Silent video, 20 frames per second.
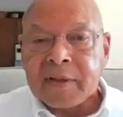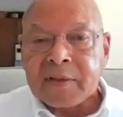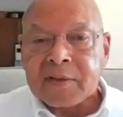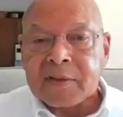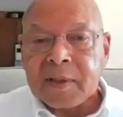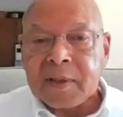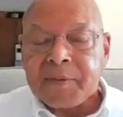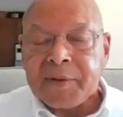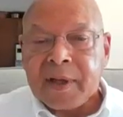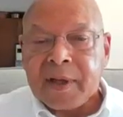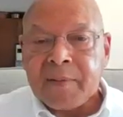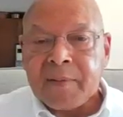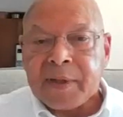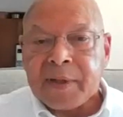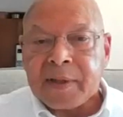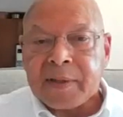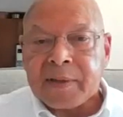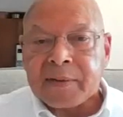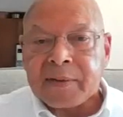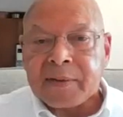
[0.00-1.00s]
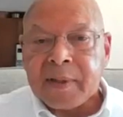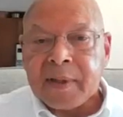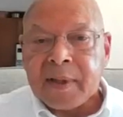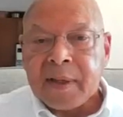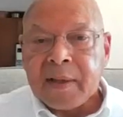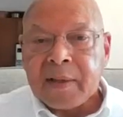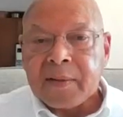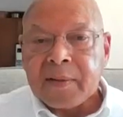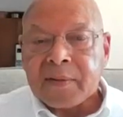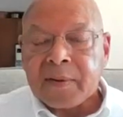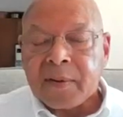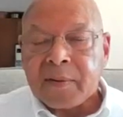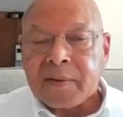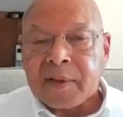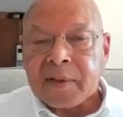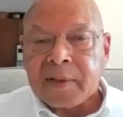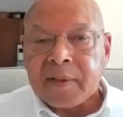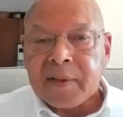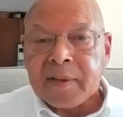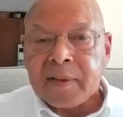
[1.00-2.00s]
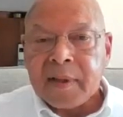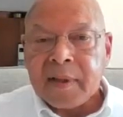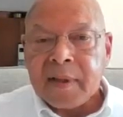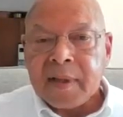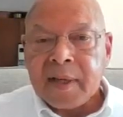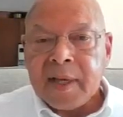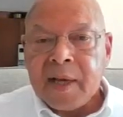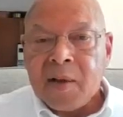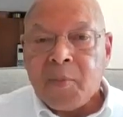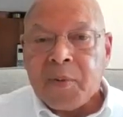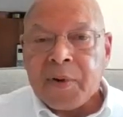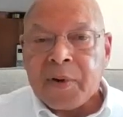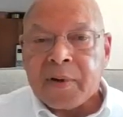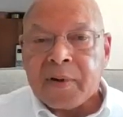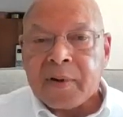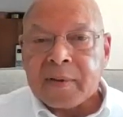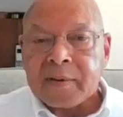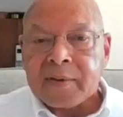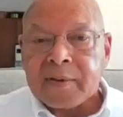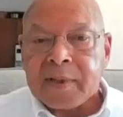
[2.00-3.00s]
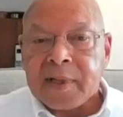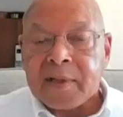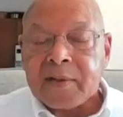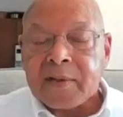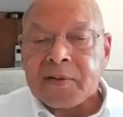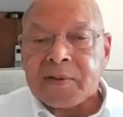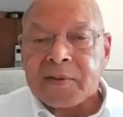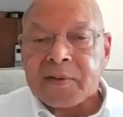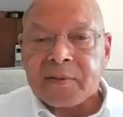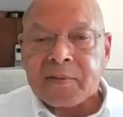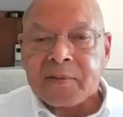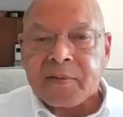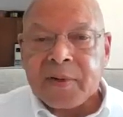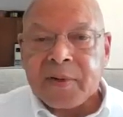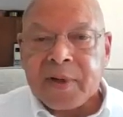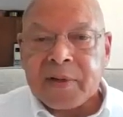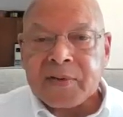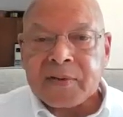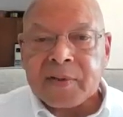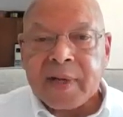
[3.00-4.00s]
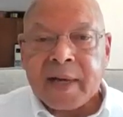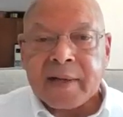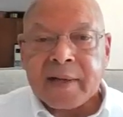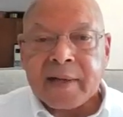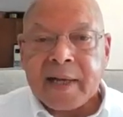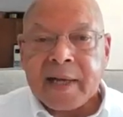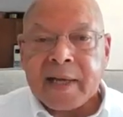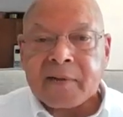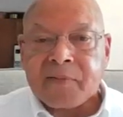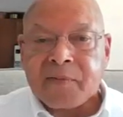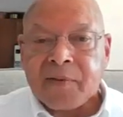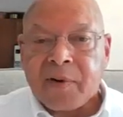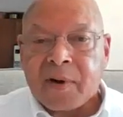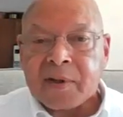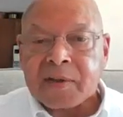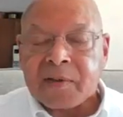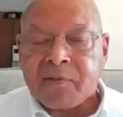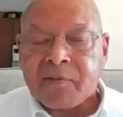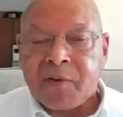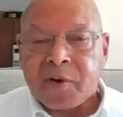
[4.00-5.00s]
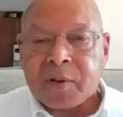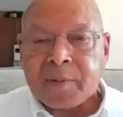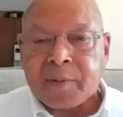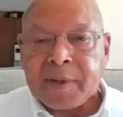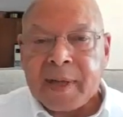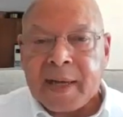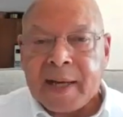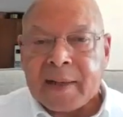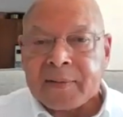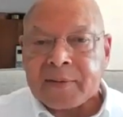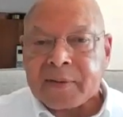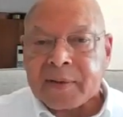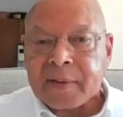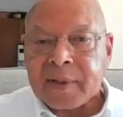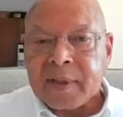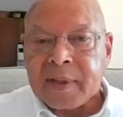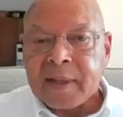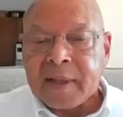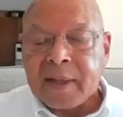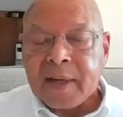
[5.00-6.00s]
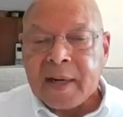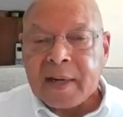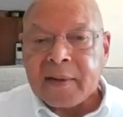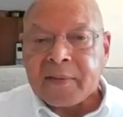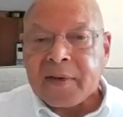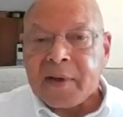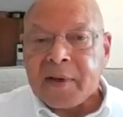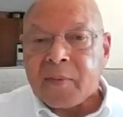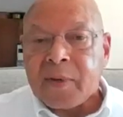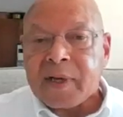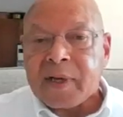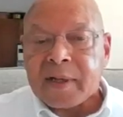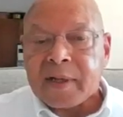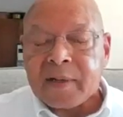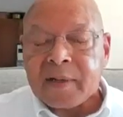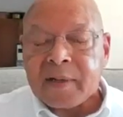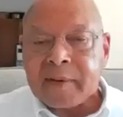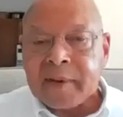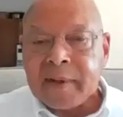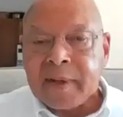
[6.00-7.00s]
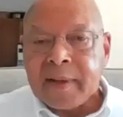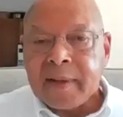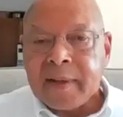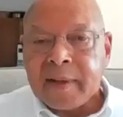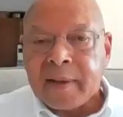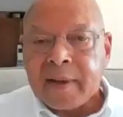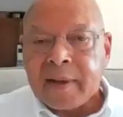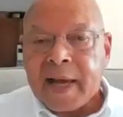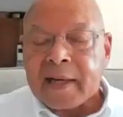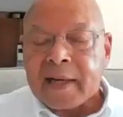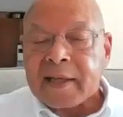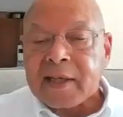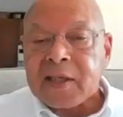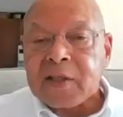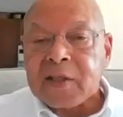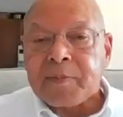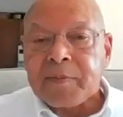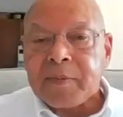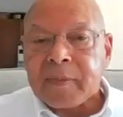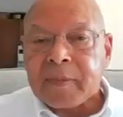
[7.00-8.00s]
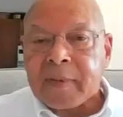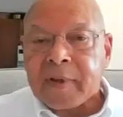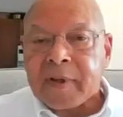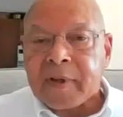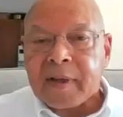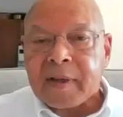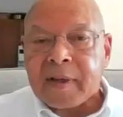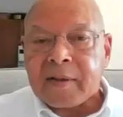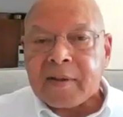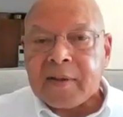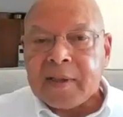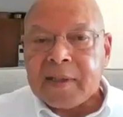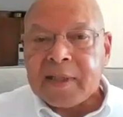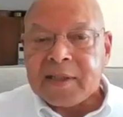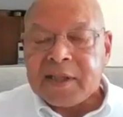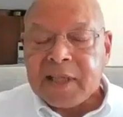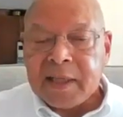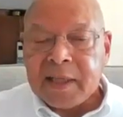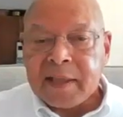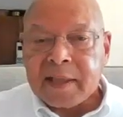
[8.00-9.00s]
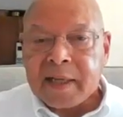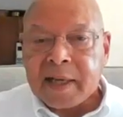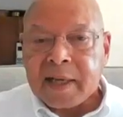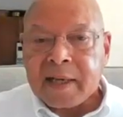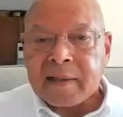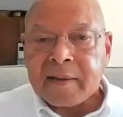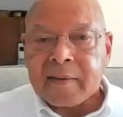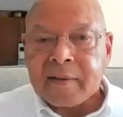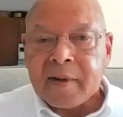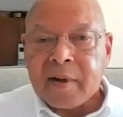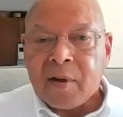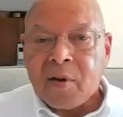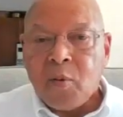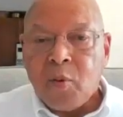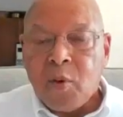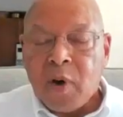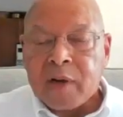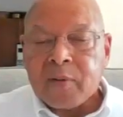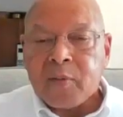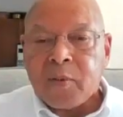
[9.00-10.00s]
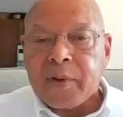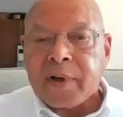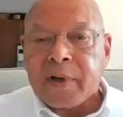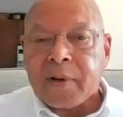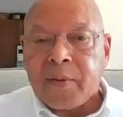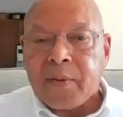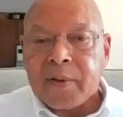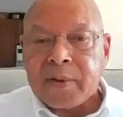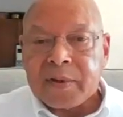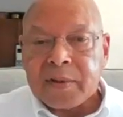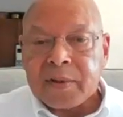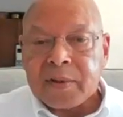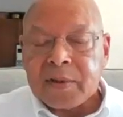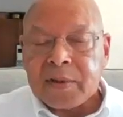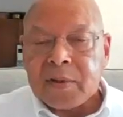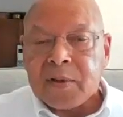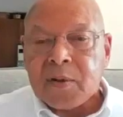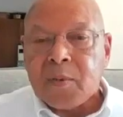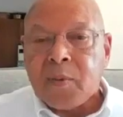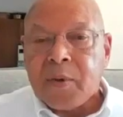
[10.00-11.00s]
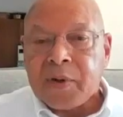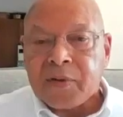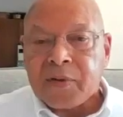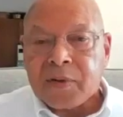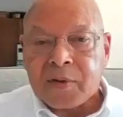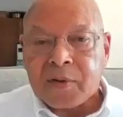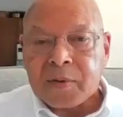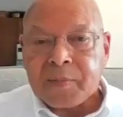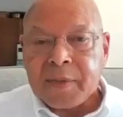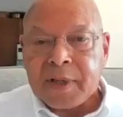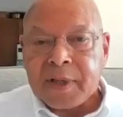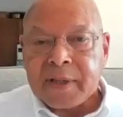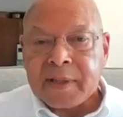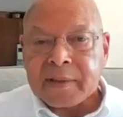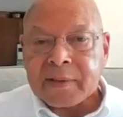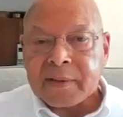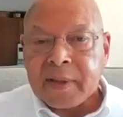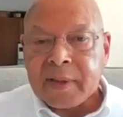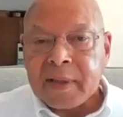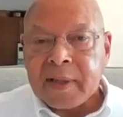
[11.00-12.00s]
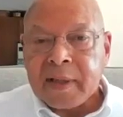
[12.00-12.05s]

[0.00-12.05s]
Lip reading: CPA monies. So that if we're going to address that as far as affordable housing, I think we can at least identify what we're going to do with those monies.